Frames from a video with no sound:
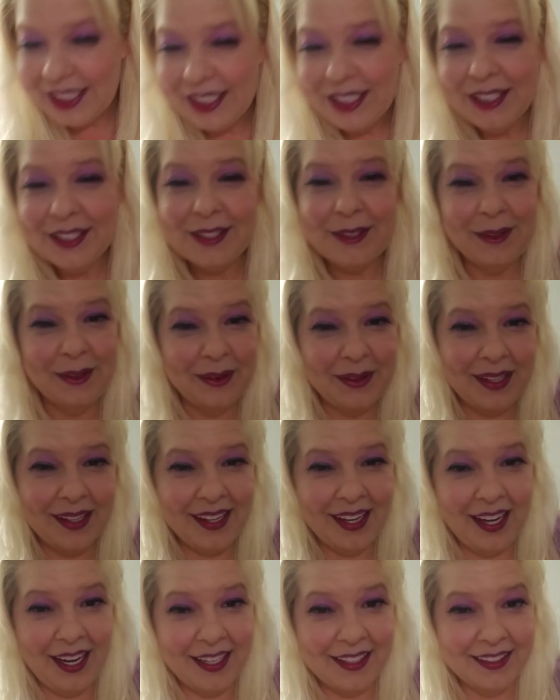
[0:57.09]
So I
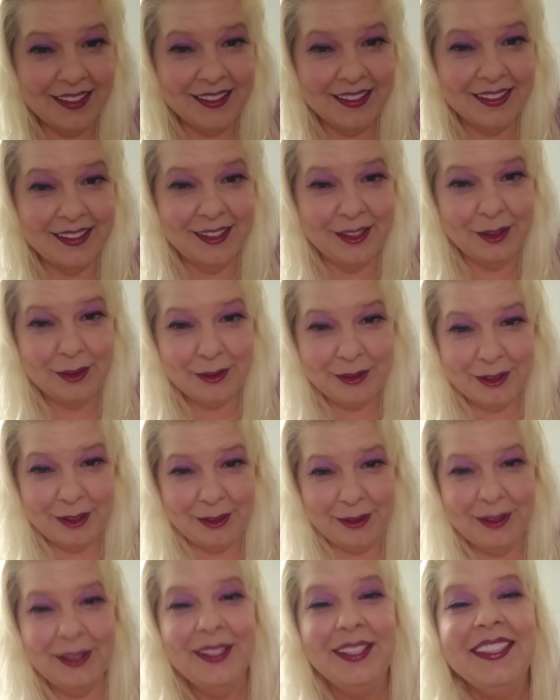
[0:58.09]
had this
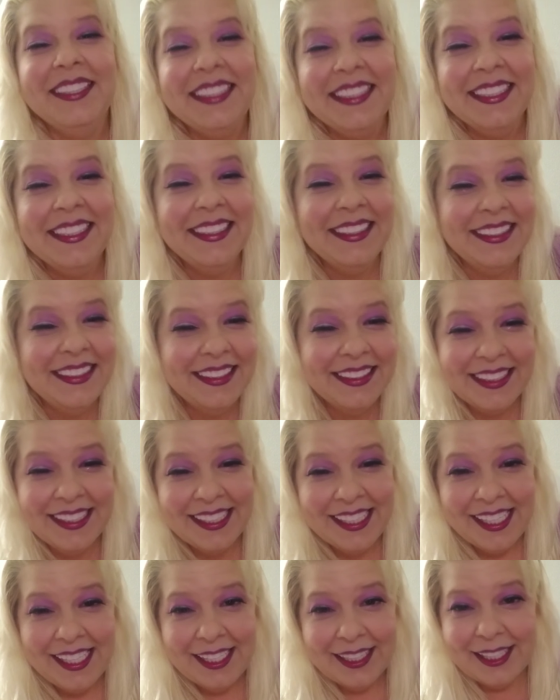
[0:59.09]
dildo
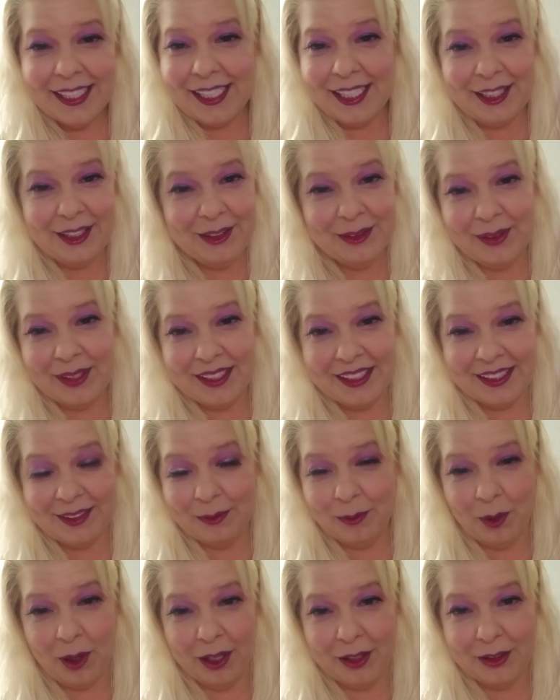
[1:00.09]
that I knew I didn't
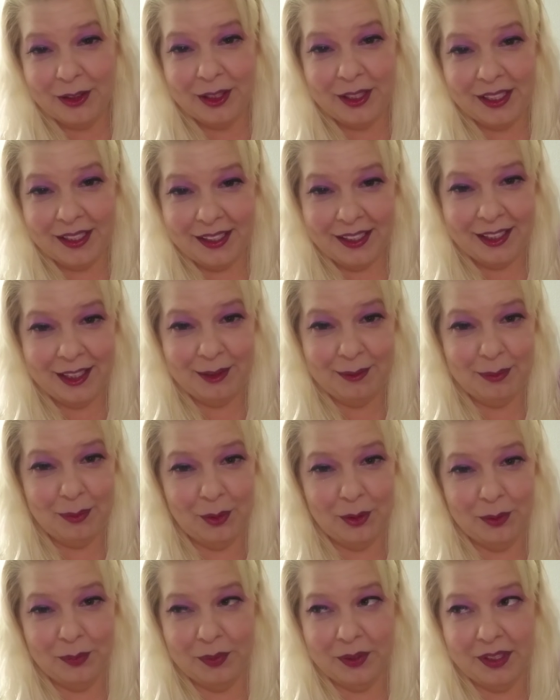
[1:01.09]
want or need
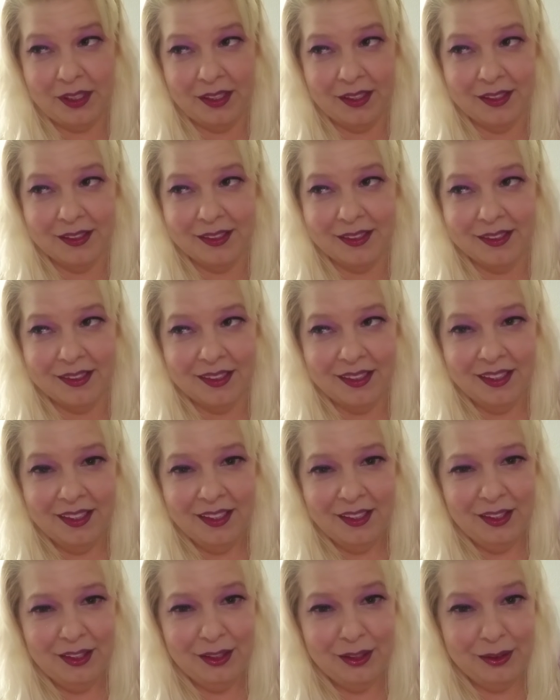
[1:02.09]
anymore, because
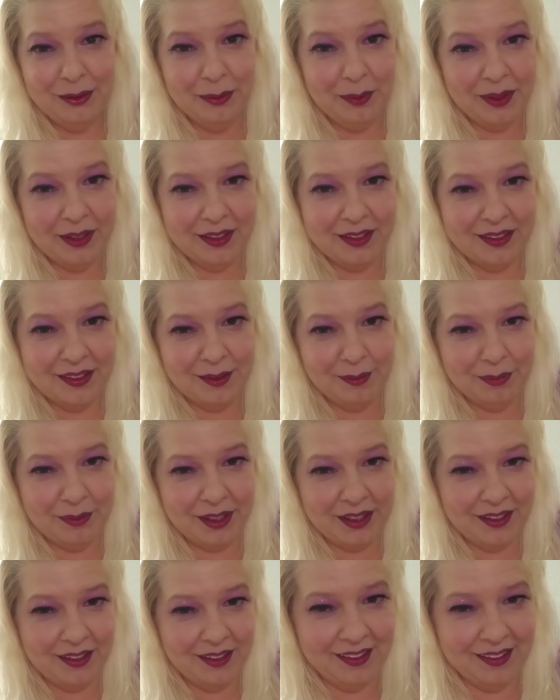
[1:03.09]
who wants
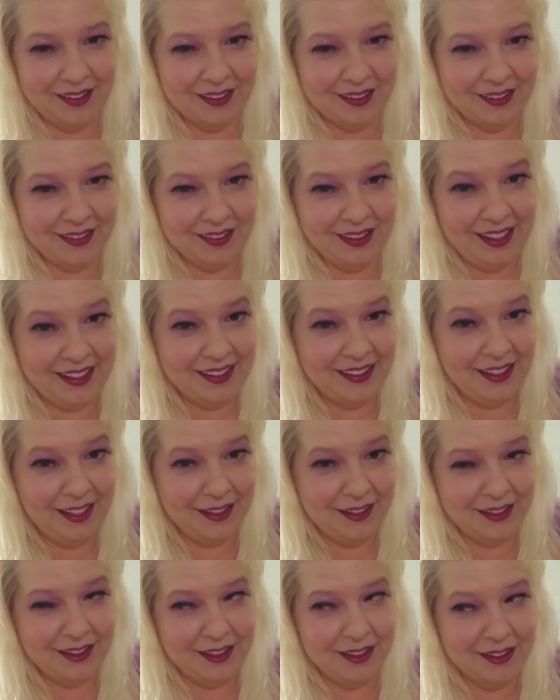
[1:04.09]
something like
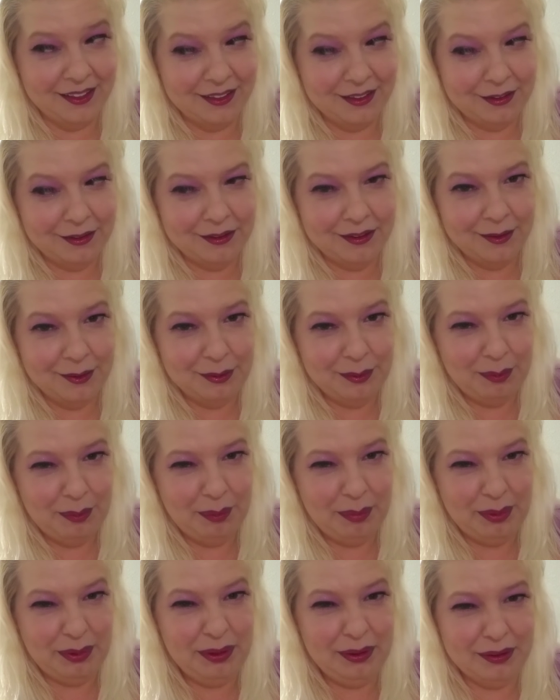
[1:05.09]
that
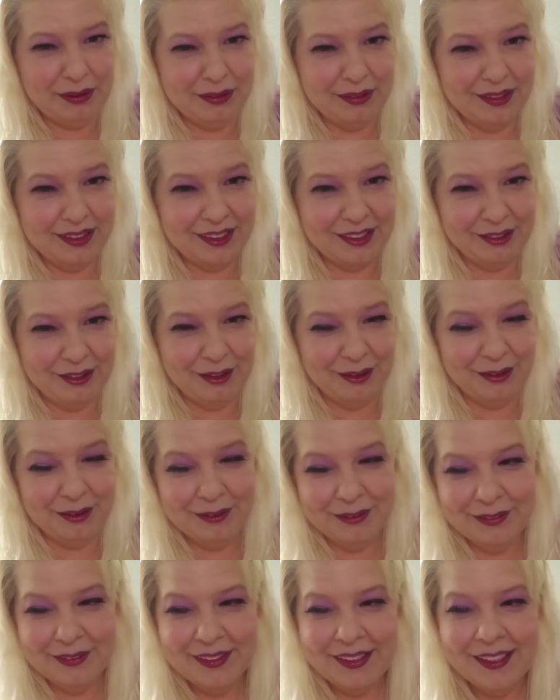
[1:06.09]
burns, you
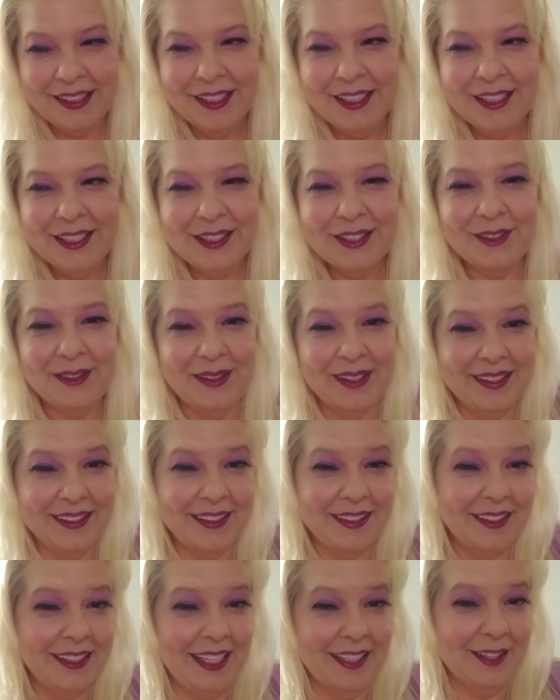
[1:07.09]
know? So
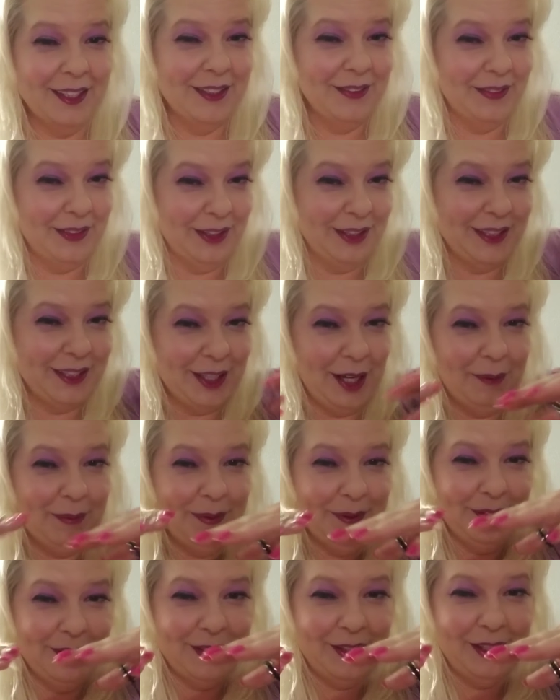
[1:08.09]
at the very top
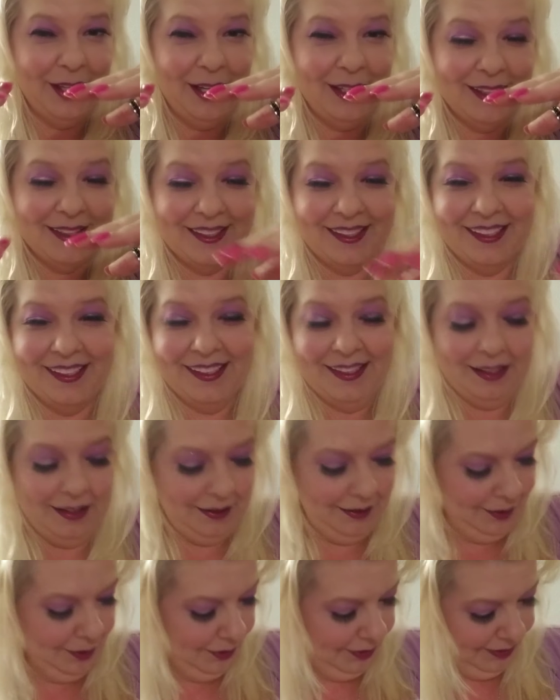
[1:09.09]
of the closet,
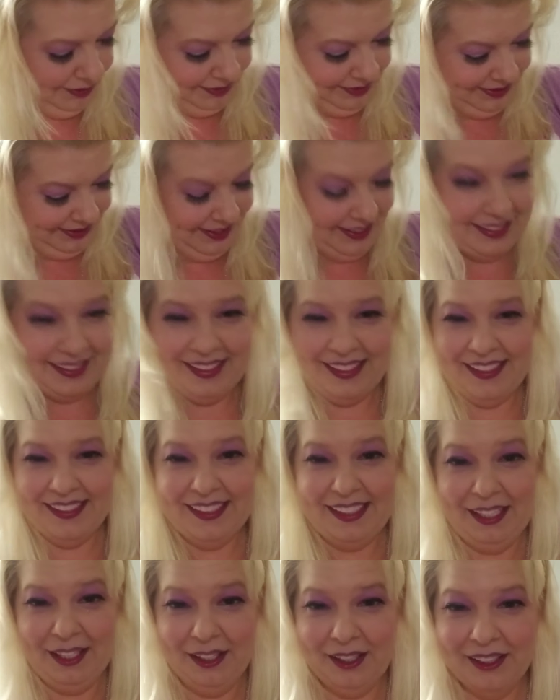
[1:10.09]
his
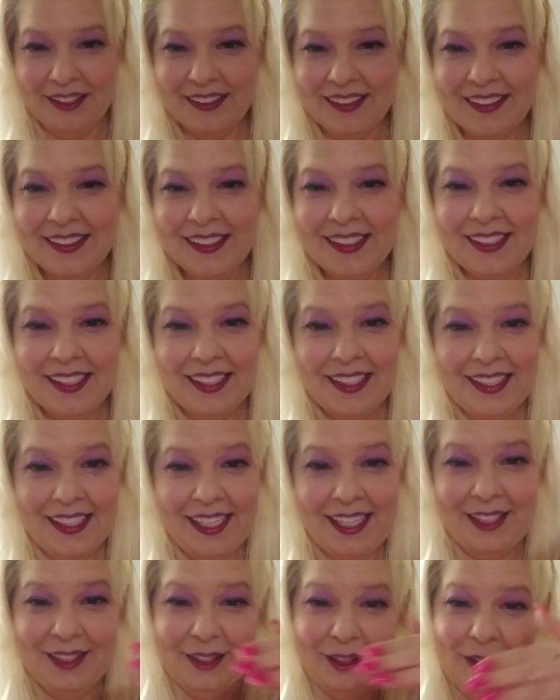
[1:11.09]
hair,
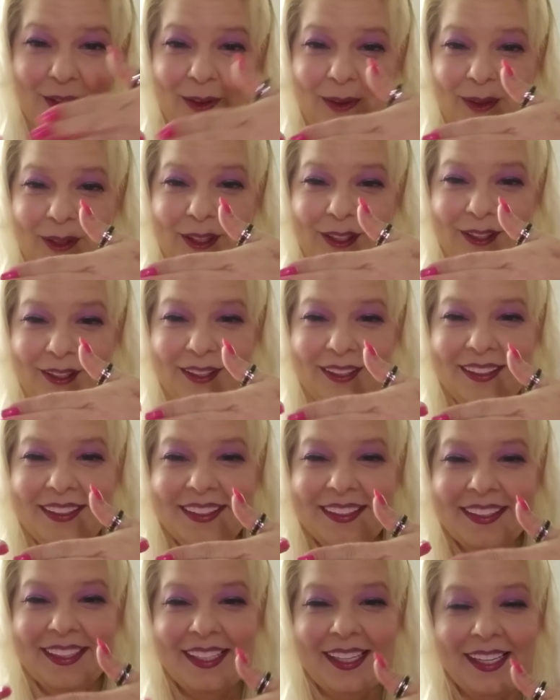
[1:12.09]
in the corner,
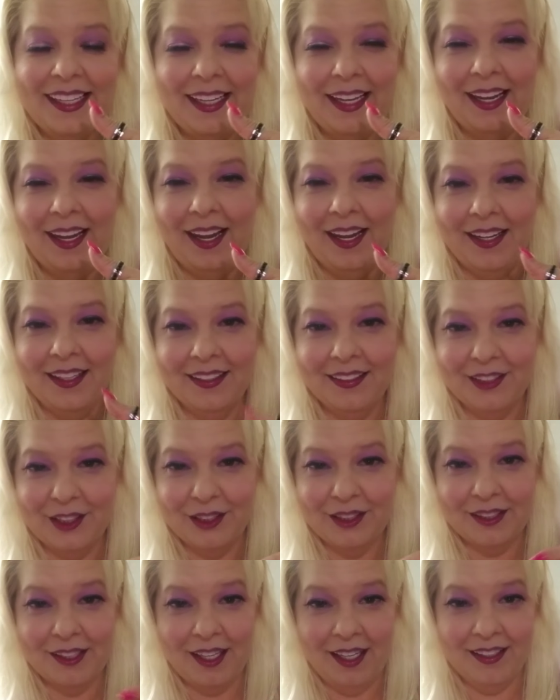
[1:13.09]
I
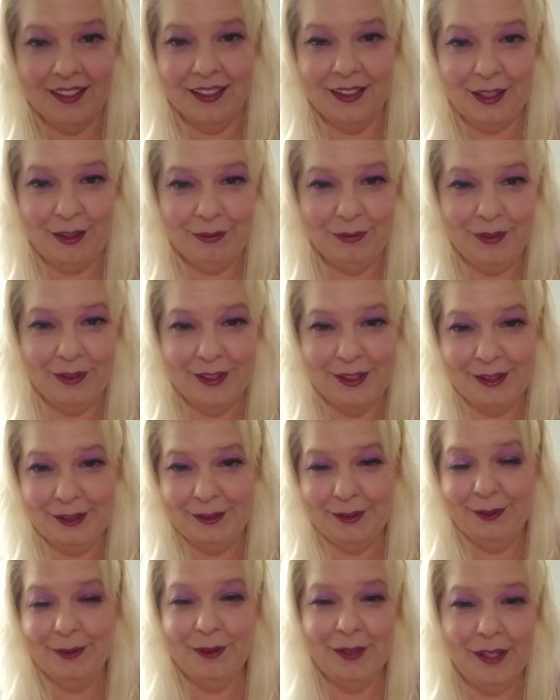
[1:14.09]
just kind of left the
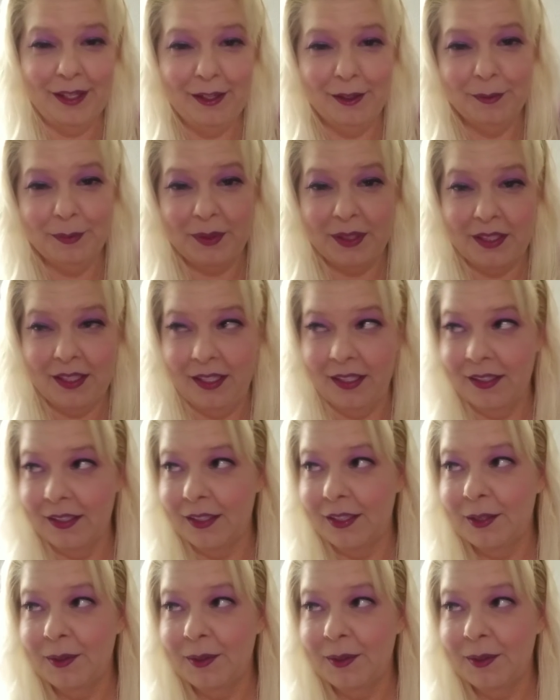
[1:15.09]
dildo there because